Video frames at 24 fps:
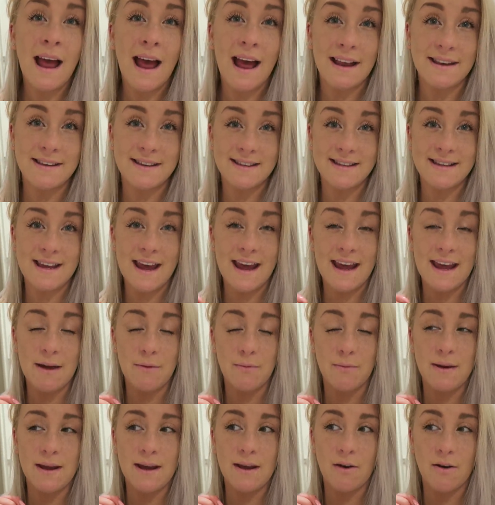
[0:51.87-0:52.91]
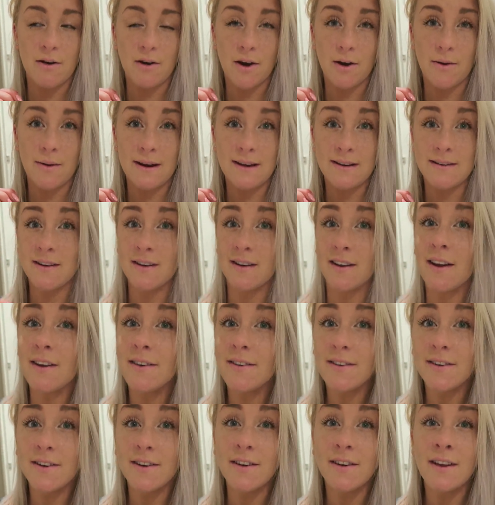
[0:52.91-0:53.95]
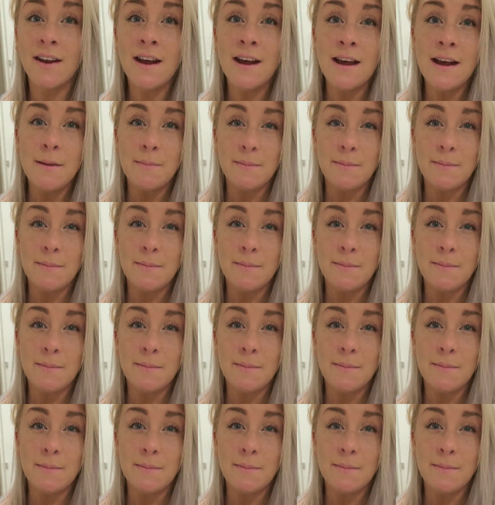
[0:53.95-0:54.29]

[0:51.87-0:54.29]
and today we are going to London